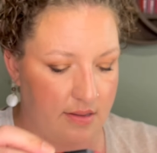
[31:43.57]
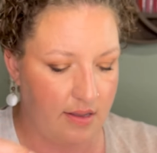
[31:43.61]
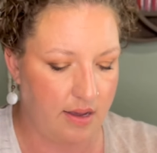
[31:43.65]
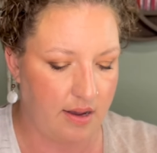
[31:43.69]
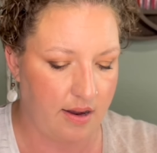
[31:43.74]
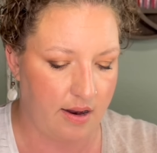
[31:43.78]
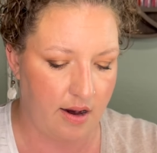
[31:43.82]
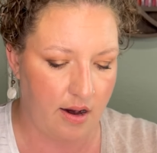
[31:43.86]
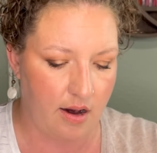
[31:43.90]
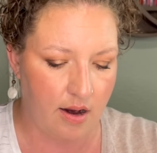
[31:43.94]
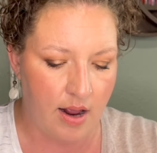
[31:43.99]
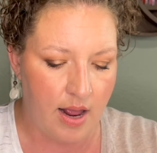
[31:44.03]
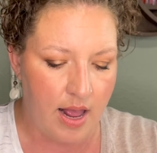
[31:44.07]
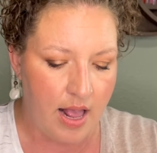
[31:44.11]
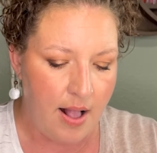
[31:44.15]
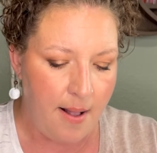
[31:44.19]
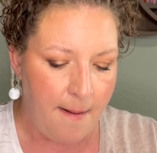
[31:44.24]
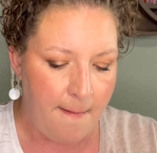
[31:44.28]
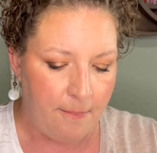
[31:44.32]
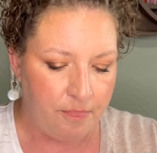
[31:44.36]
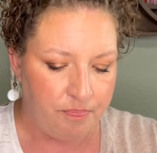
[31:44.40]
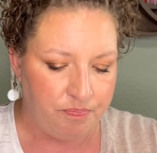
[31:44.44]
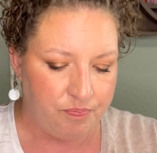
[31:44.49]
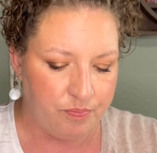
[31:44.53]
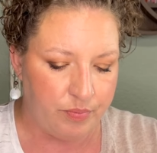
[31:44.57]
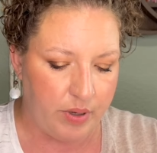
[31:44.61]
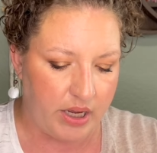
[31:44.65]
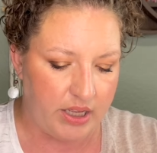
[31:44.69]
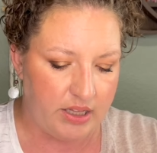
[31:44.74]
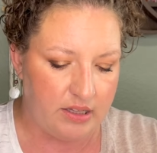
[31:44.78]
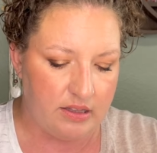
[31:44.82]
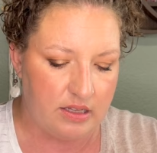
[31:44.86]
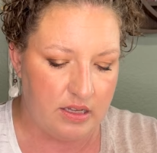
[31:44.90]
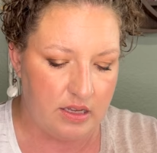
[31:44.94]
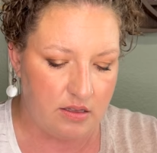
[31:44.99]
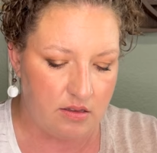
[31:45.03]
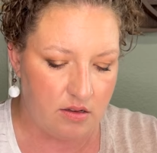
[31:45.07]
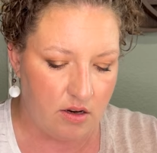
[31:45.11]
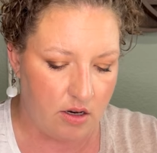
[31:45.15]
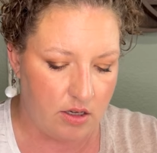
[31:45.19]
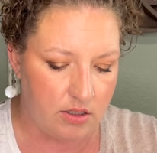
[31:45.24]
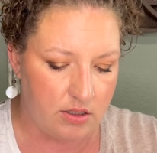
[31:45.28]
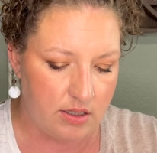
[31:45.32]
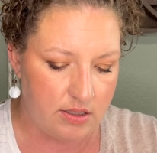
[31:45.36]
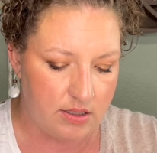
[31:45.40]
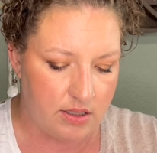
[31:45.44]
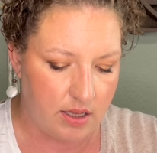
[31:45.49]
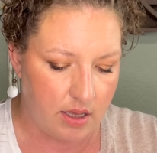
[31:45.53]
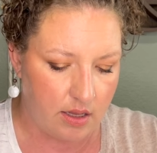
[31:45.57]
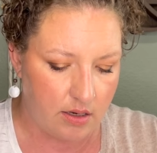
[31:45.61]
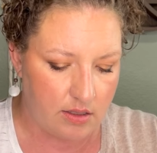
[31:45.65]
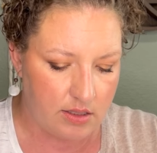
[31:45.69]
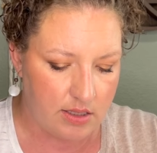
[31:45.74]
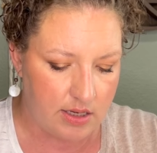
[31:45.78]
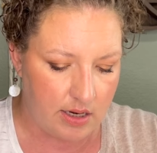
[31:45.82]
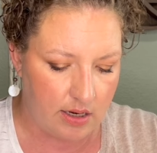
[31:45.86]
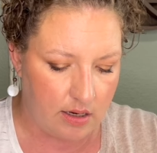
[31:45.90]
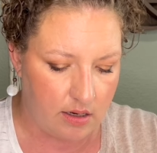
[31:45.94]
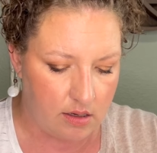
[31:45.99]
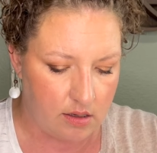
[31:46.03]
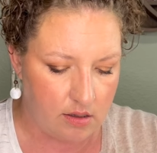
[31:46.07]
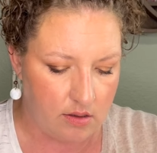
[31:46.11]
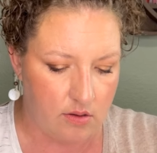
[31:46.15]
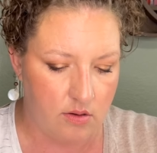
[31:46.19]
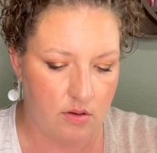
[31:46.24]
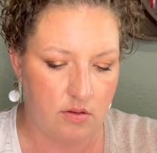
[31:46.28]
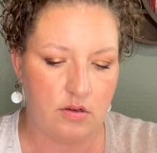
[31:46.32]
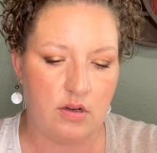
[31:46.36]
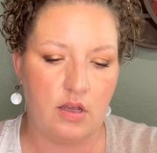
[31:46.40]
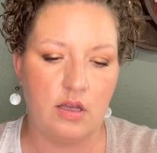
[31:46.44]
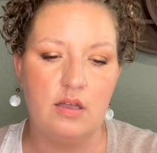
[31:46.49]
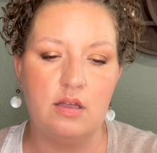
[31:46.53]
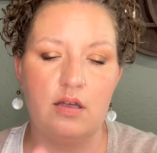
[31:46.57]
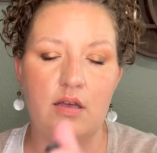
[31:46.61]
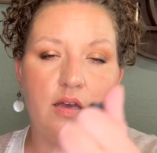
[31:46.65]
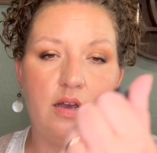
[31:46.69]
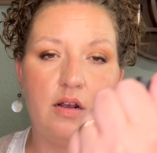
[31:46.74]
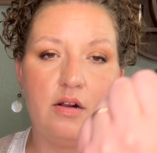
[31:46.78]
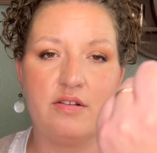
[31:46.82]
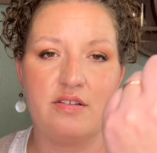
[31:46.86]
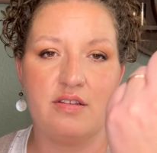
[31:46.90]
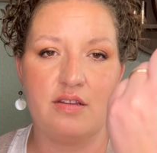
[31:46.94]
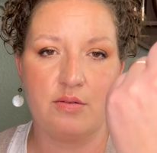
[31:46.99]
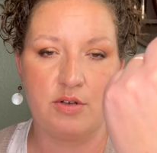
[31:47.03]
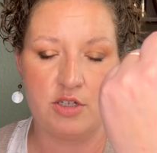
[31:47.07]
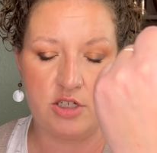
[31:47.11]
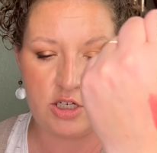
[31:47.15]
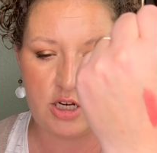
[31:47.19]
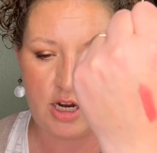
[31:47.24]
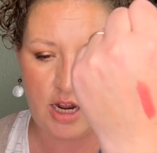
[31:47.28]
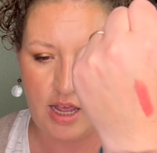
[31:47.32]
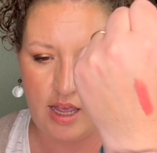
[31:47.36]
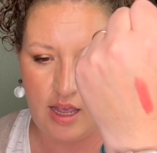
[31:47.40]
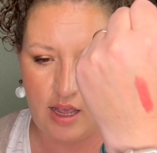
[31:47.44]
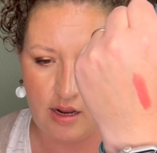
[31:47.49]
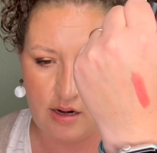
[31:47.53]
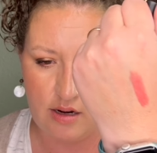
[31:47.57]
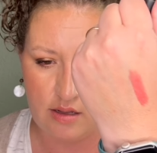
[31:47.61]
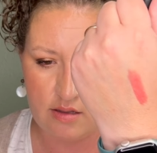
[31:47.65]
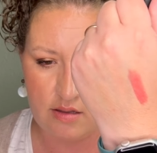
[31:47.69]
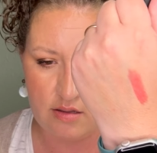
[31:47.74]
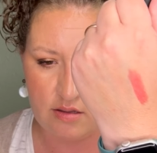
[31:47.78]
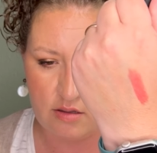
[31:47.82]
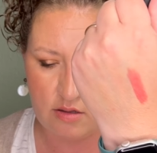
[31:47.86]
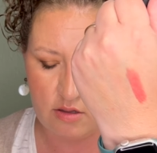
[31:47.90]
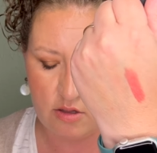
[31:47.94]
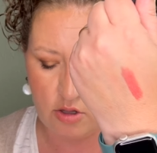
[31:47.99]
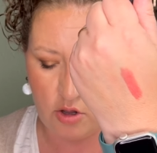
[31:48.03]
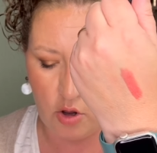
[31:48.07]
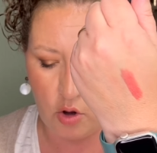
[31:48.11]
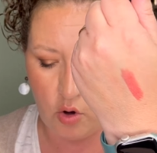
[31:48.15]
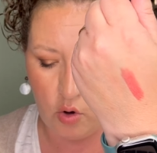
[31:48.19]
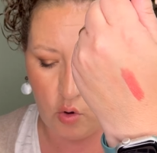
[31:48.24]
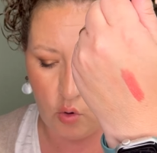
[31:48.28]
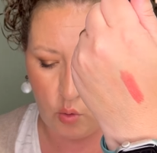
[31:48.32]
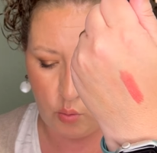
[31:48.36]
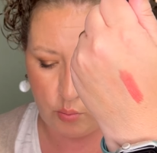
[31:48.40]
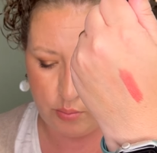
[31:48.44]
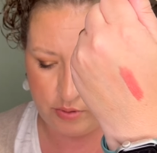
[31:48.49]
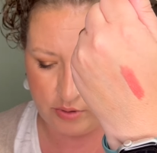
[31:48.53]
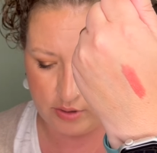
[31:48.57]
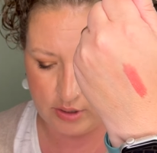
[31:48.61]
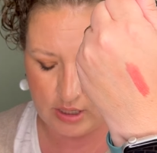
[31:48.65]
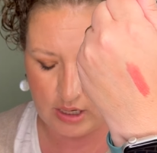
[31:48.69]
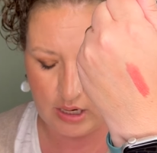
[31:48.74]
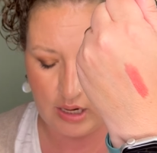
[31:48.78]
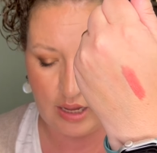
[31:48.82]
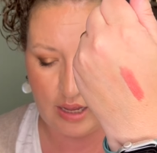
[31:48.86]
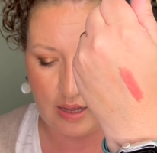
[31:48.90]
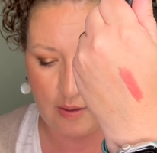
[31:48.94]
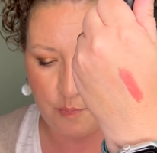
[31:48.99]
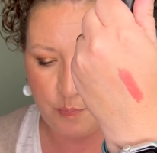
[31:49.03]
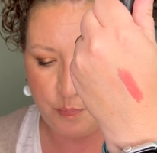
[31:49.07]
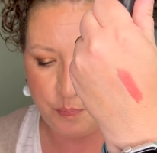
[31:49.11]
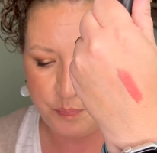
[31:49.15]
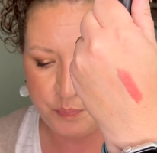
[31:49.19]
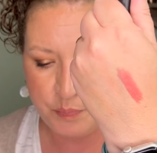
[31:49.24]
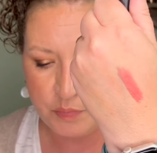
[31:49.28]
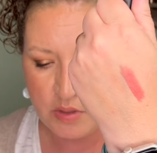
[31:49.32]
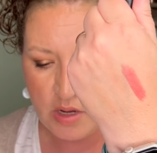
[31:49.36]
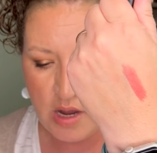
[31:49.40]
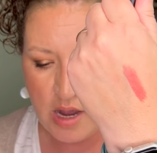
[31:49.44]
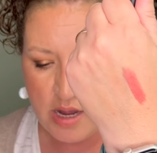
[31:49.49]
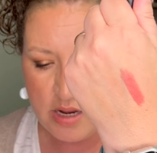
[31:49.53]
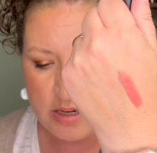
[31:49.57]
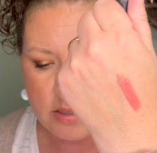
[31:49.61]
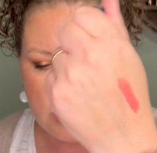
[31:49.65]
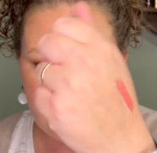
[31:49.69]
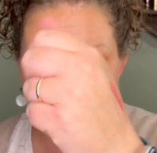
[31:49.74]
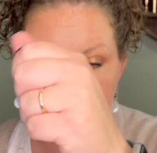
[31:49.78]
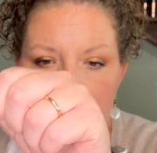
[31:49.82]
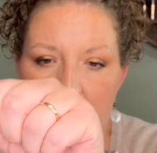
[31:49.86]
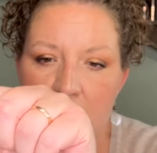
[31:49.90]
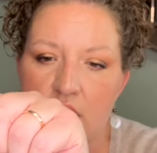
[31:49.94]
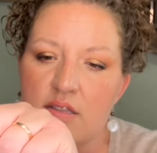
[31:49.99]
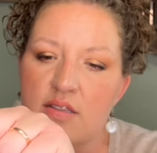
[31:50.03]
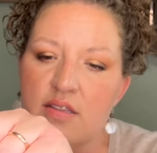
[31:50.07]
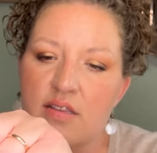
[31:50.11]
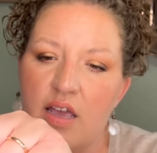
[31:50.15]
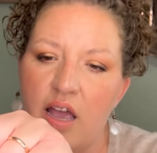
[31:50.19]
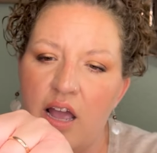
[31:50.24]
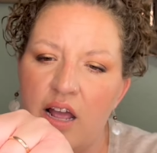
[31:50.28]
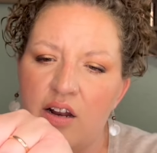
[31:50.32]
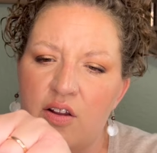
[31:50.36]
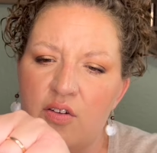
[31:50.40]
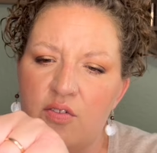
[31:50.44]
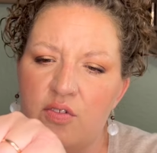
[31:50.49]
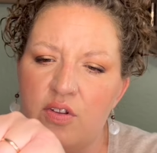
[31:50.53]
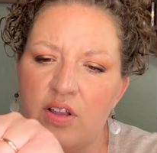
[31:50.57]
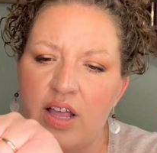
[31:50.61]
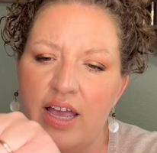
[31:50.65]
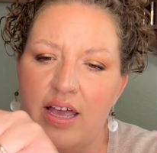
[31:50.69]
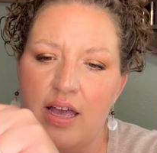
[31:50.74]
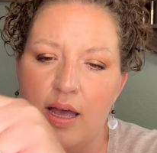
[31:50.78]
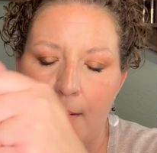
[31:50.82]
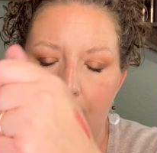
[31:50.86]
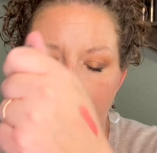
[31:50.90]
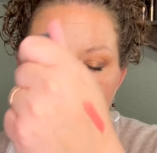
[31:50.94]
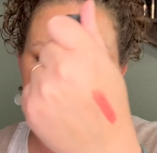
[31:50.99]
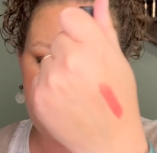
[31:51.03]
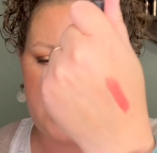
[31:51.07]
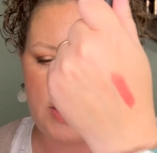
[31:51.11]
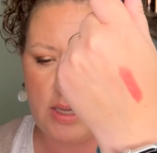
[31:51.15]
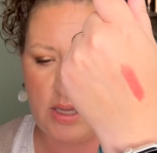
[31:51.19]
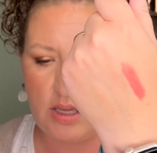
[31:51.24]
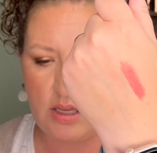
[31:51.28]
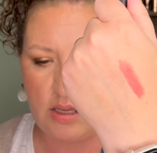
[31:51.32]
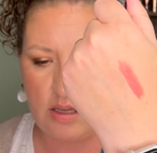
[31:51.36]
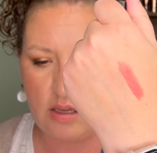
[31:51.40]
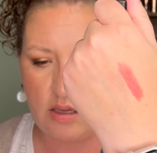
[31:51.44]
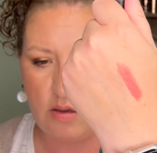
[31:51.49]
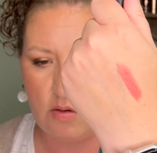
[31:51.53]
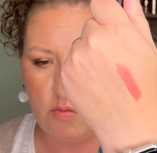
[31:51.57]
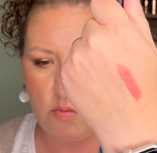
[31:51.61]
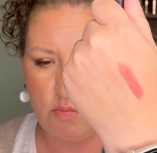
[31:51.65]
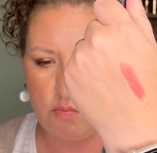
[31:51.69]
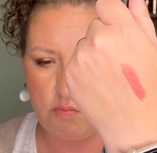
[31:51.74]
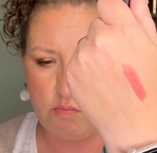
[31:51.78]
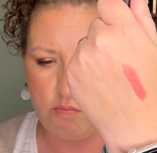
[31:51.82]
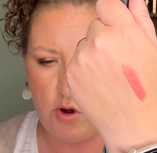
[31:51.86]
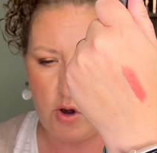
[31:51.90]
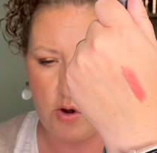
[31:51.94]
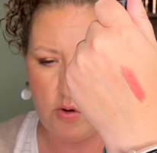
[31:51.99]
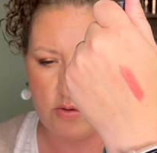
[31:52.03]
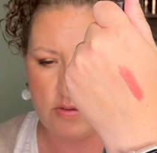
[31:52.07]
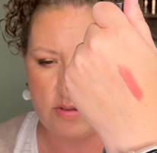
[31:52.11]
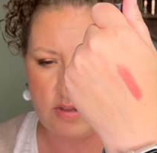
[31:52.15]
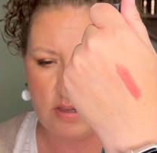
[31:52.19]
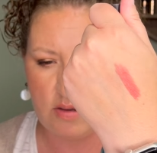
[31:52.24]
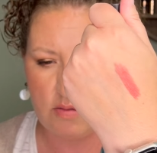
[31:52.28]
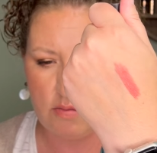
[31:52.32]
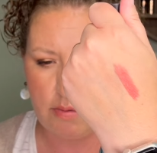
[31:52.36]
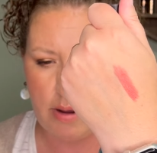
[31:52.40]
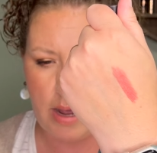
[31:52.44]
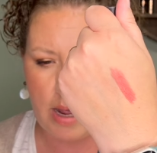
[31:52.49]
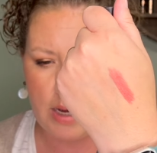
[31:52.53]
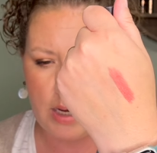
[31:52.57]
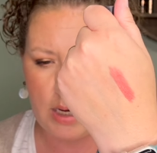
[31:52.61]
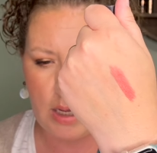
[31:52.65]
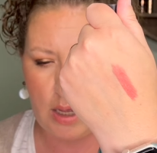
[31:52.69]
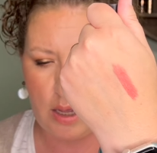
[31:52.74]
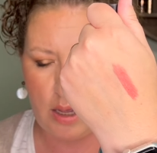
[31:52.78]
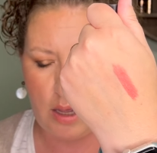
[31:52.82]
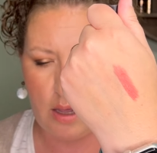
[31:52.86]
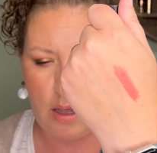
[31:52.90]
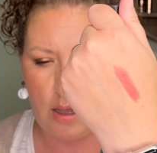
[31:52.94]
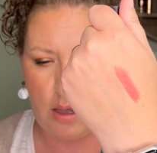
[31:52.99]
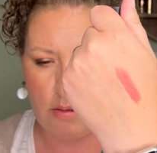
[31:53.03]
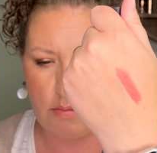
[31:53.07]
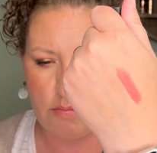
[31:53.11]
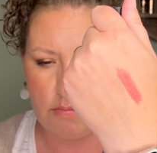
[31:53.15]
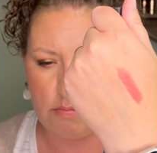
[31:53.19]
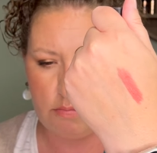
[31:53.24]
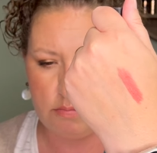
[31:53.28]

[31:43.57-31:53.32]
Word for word: here, but these are discontinued. Here's the shade, it's so pretty. To me, it's kind of like a pinky, rosy, reddy